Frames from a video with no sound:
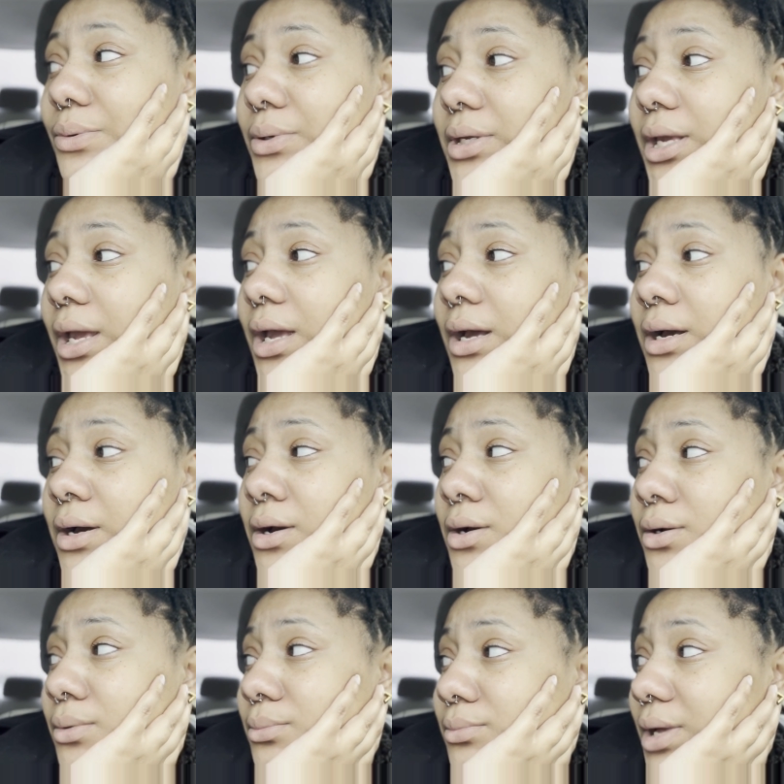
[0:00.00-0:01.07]
yeah
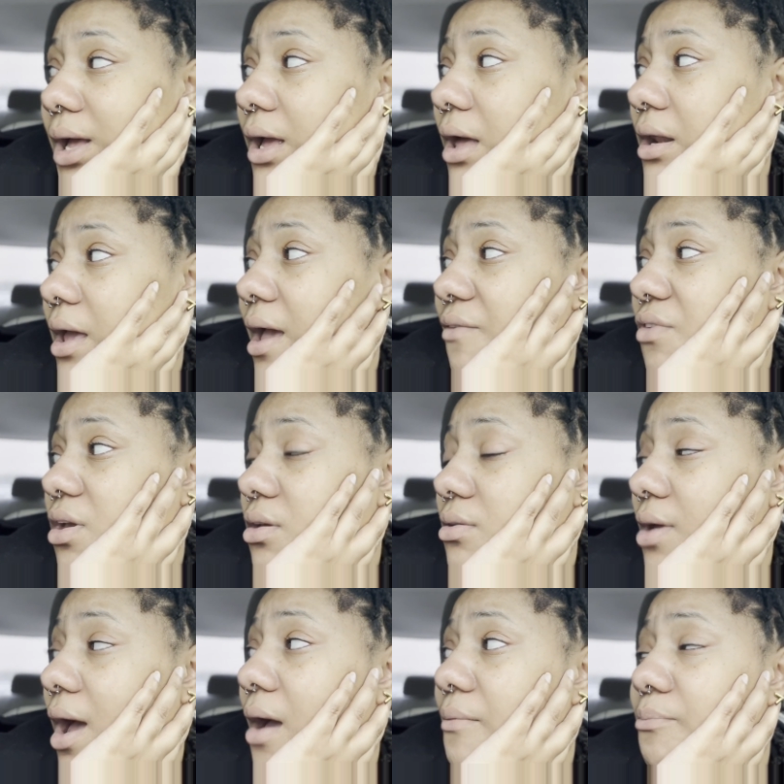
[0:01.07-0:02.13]
um i kind of haven't
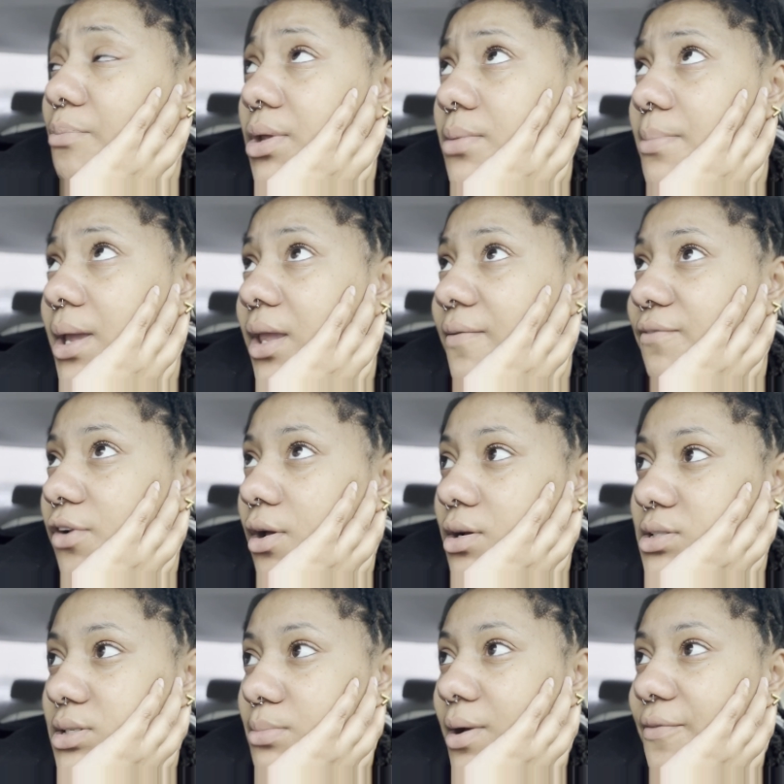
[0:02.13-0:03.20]
i've been making
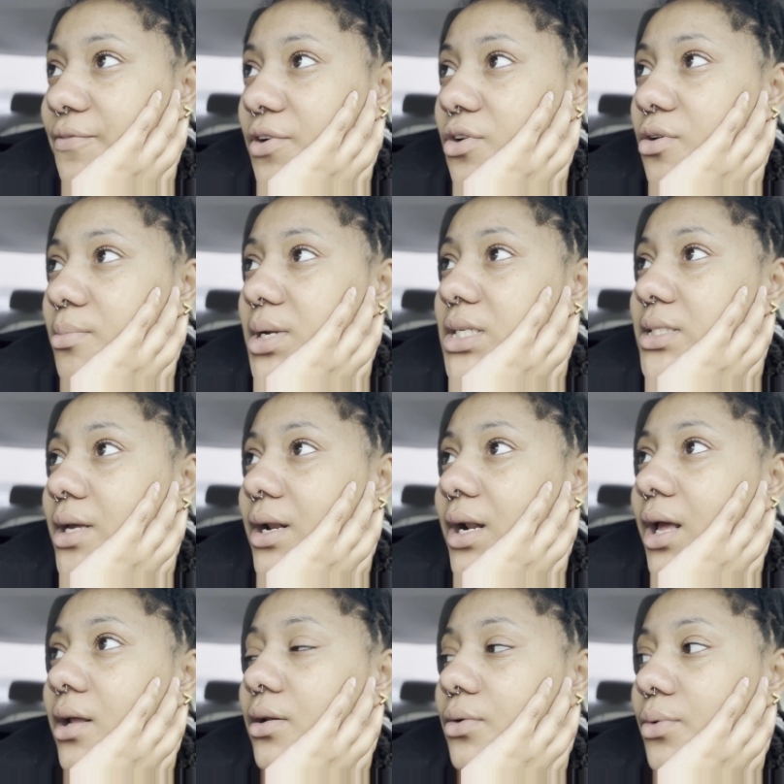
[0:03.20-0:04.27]
vlogs on my phone but it's kind of
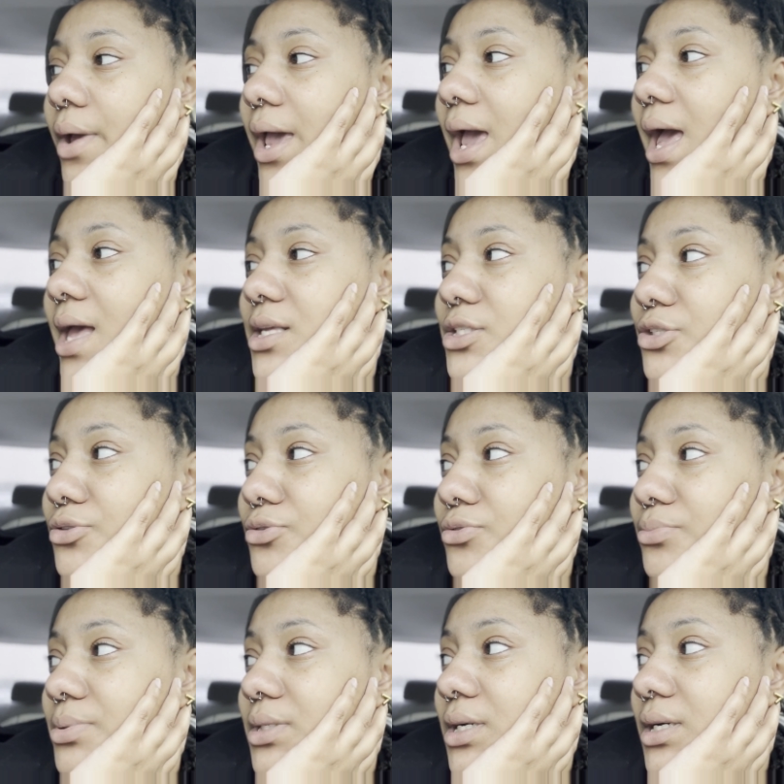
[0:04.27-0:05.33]
like a little hassle
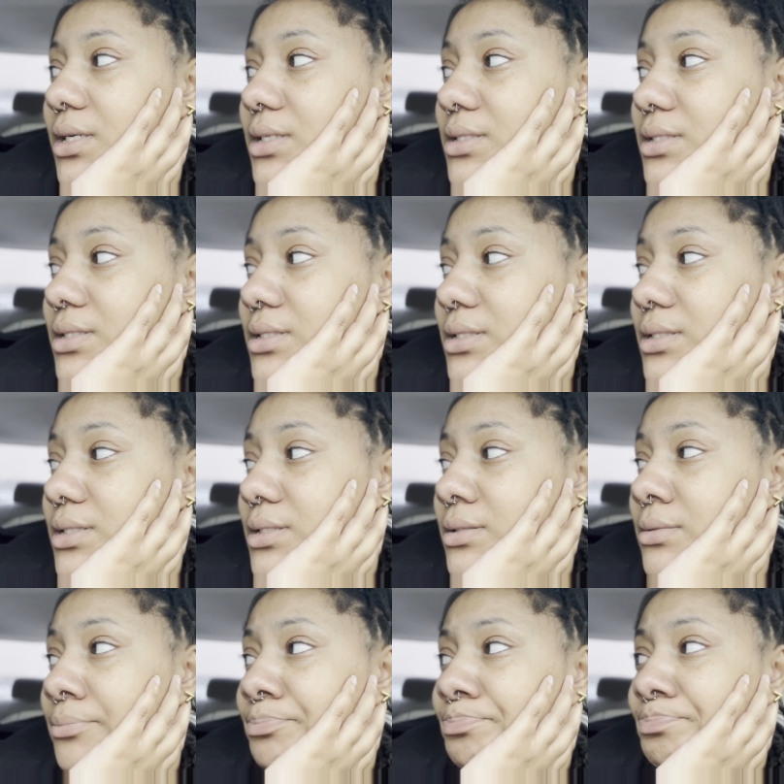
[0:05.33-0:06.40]

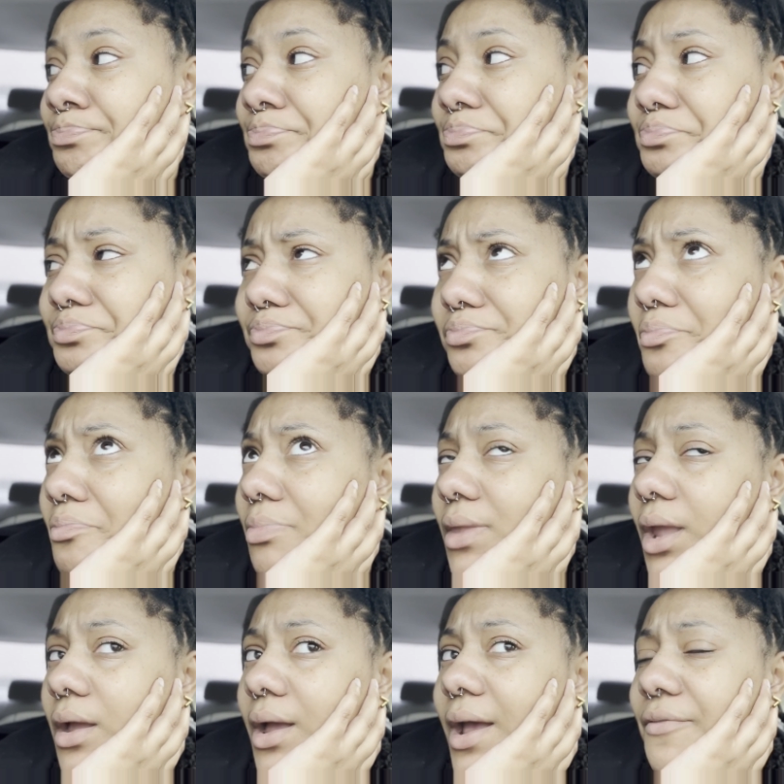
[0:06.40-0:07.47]
because
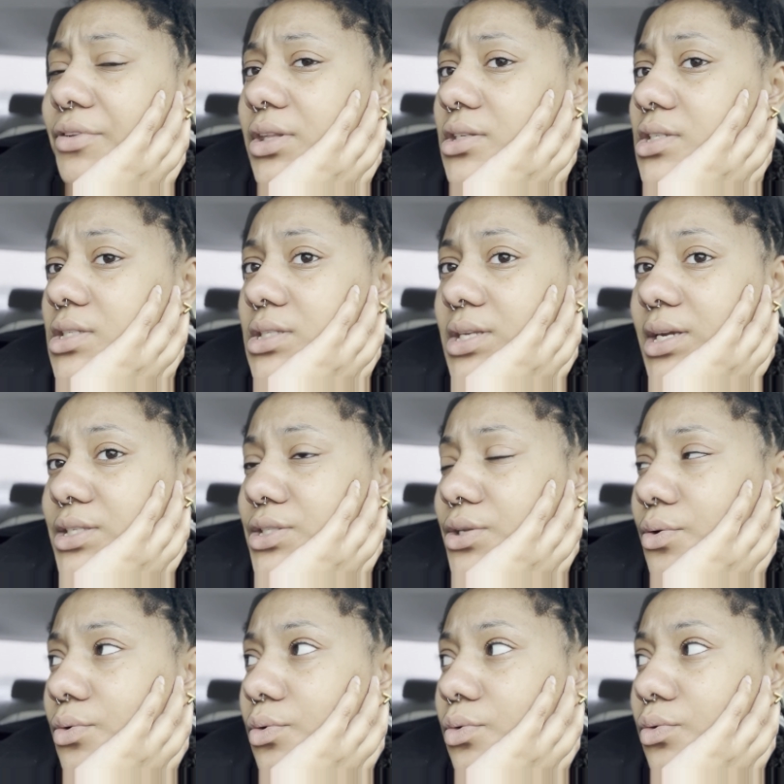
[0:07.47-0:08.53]
everything just takes
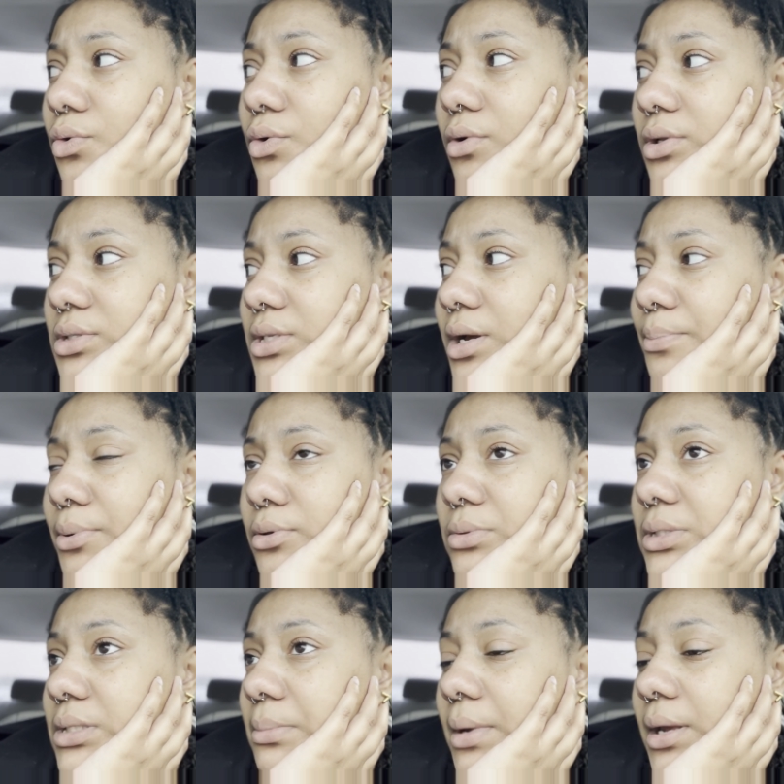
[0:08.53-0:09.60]
so long to
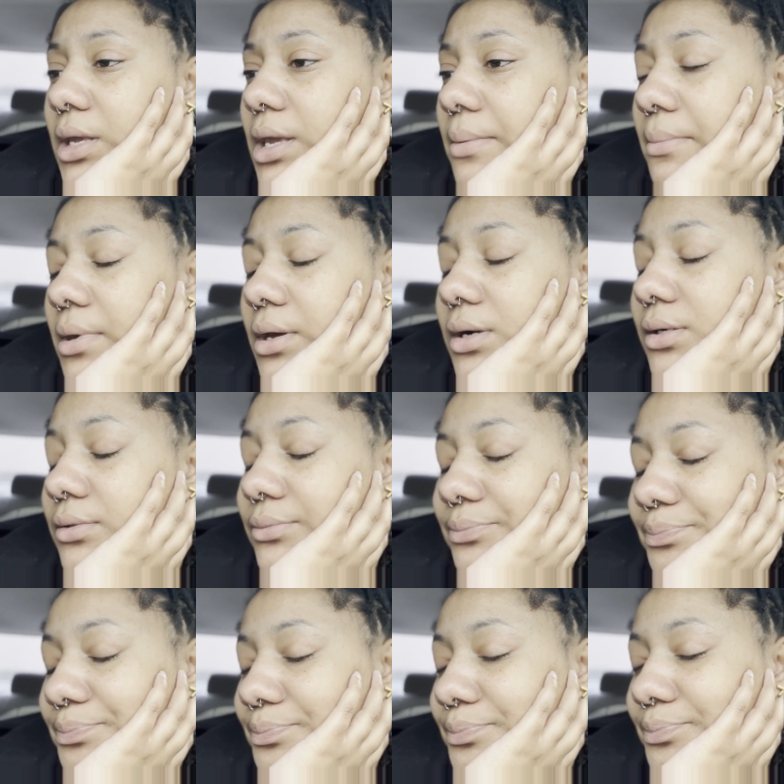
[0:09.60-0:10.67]
upload to my email
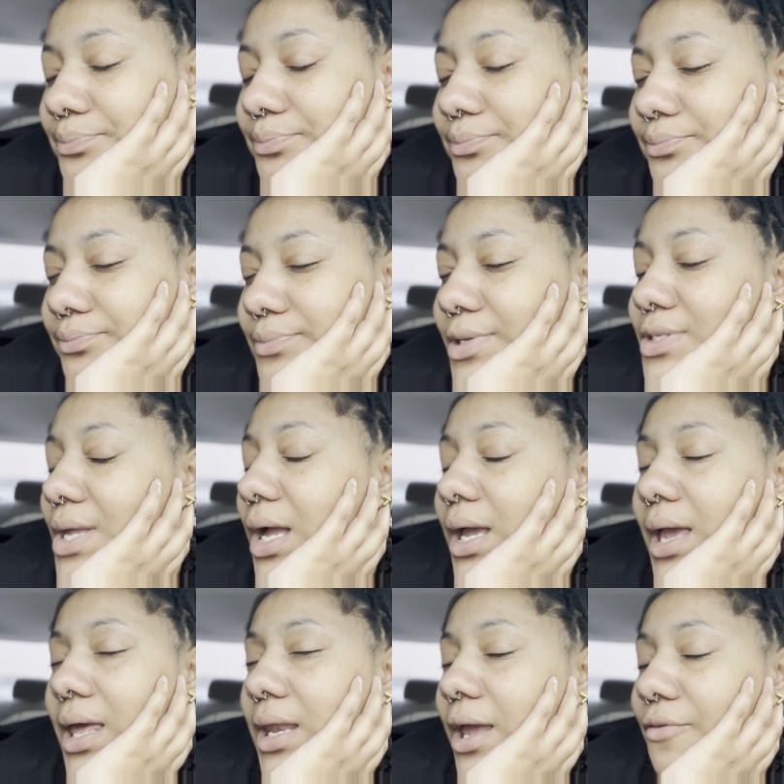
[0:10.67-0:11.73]
so i can
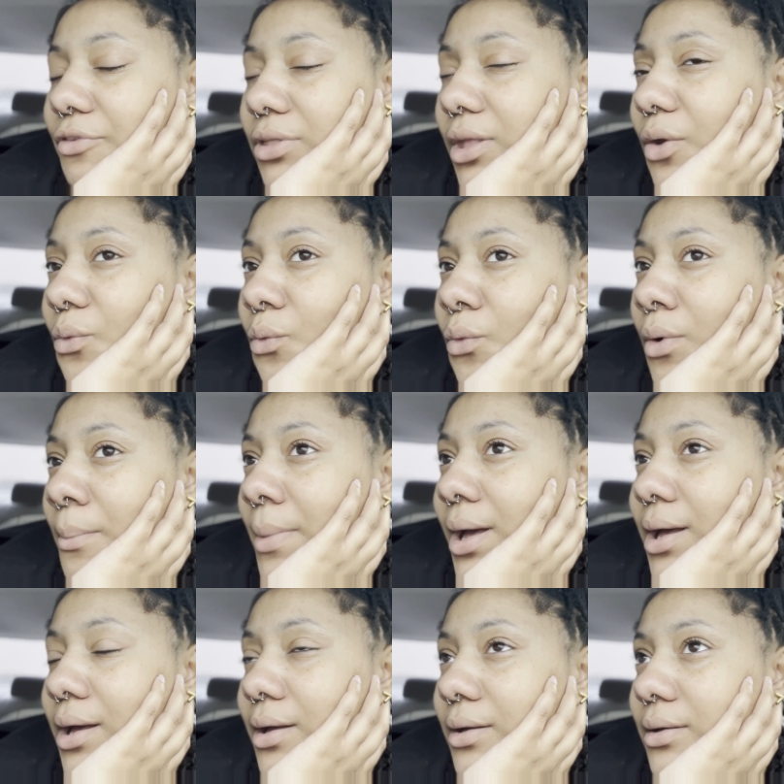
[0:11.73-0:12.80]
edit everything on
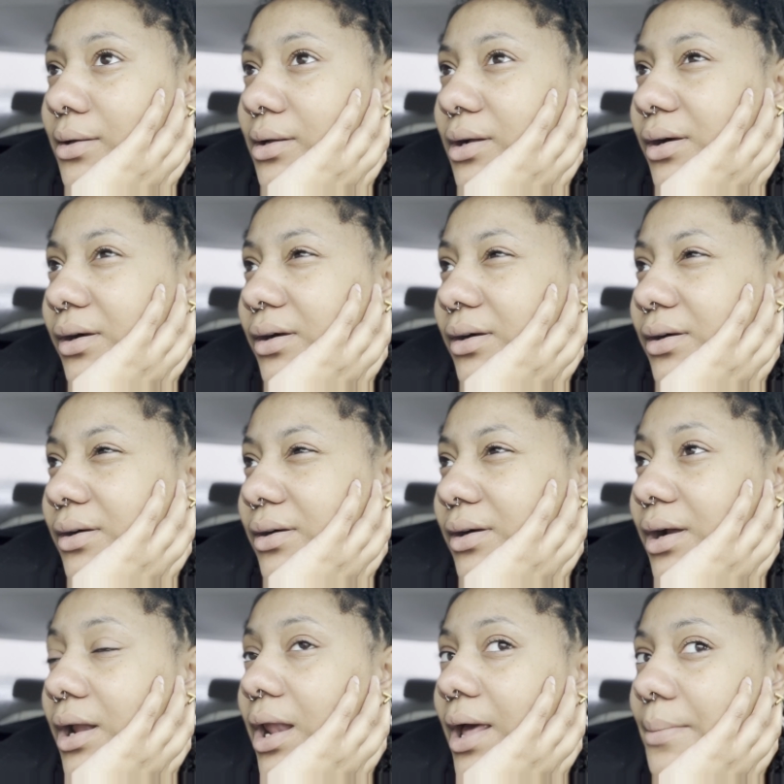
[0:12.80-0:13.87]
my
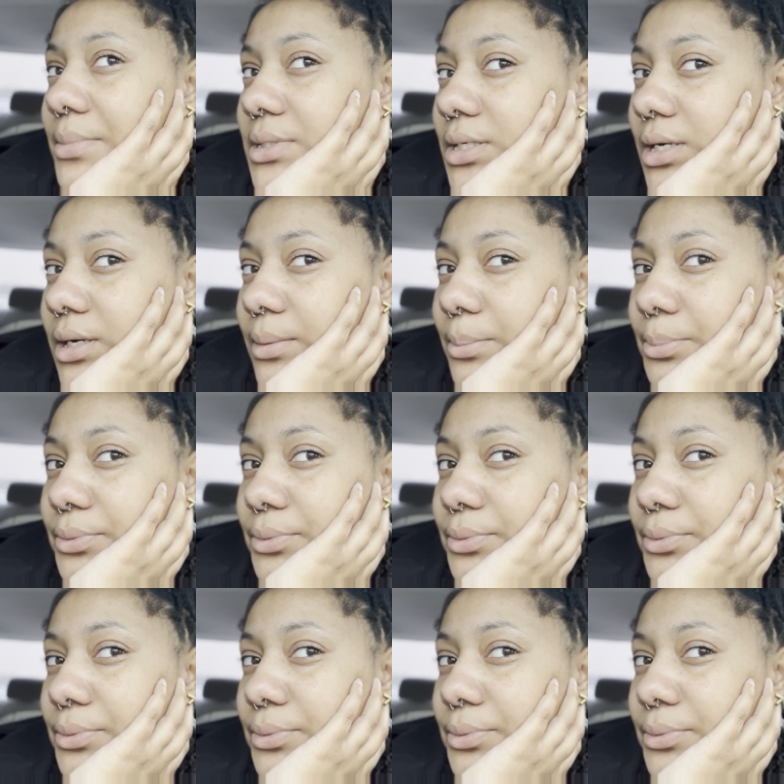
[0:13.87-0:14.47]
laptop